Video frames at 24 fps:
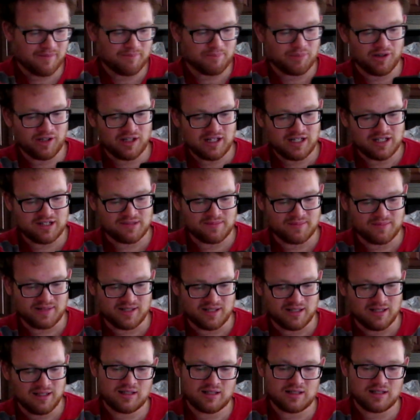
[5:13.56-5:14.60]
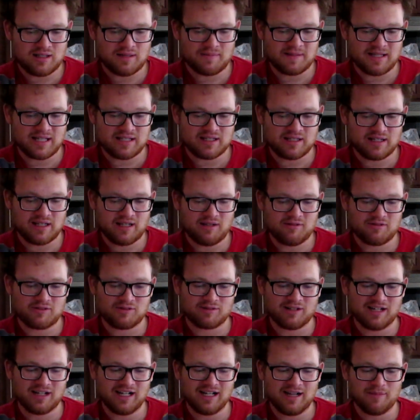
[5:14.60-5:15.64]
punishment. He said, passing. He was
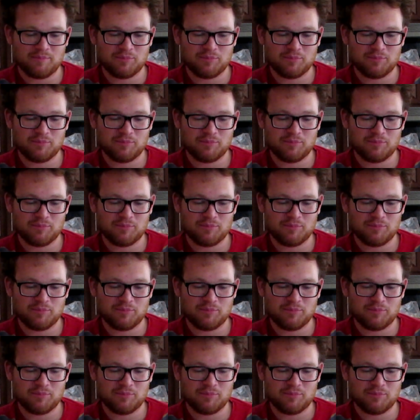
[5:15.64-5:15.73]
wearing a